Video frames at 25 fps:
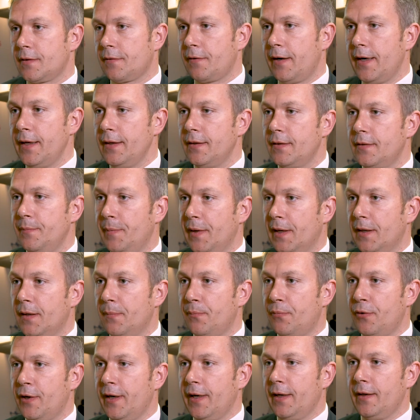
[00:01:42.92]
great to be able
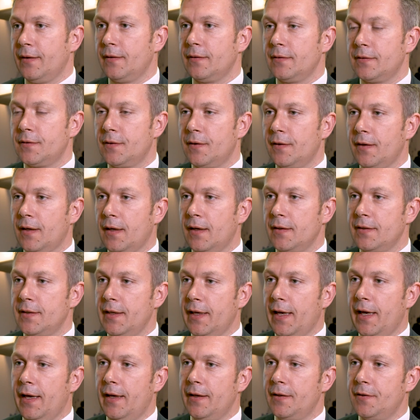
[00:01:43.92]
to bring sort of
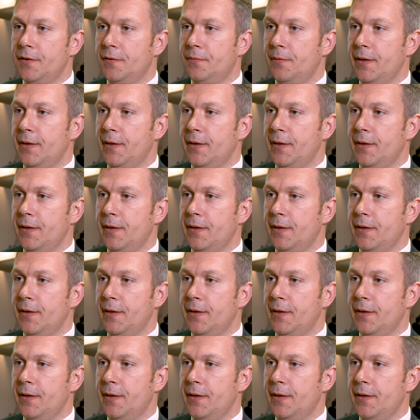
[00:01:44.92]
cutting-edge